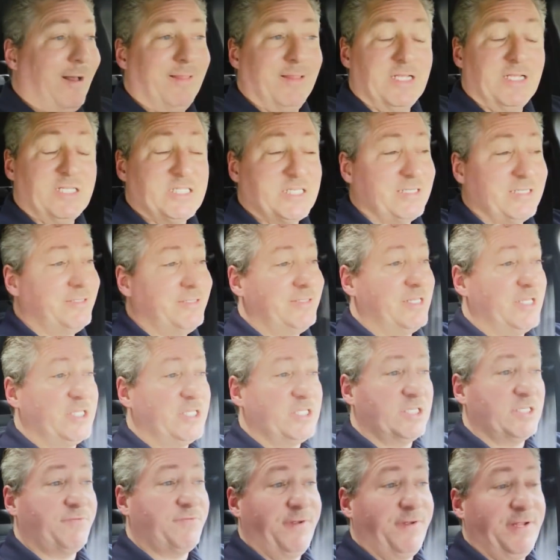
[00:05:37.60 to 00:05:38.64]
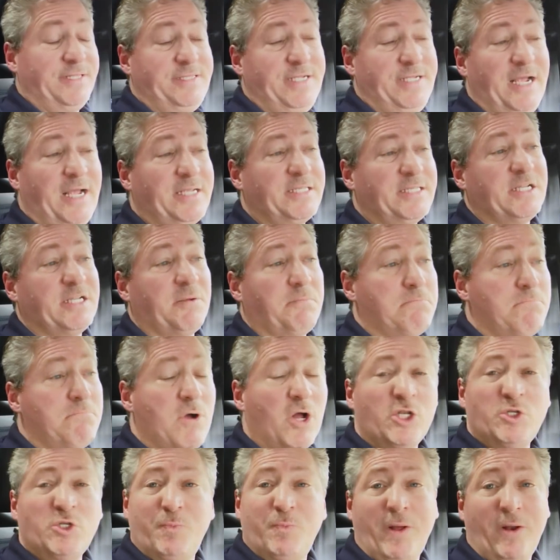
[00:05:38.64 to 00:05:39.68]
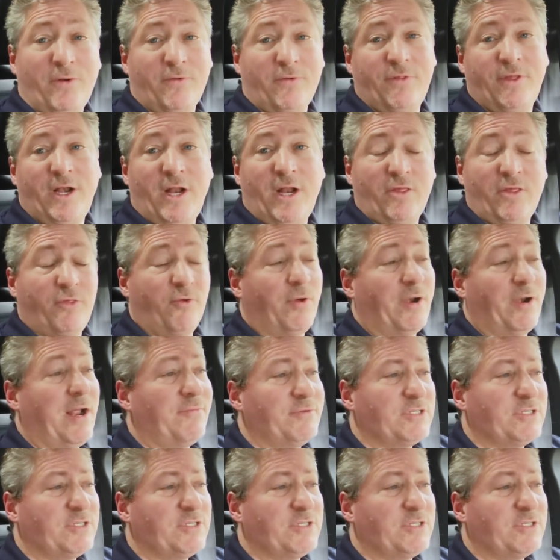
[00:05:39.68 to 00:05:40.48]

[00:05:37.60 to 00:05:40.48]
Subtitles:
listen, this is fantastic, much better than I thought.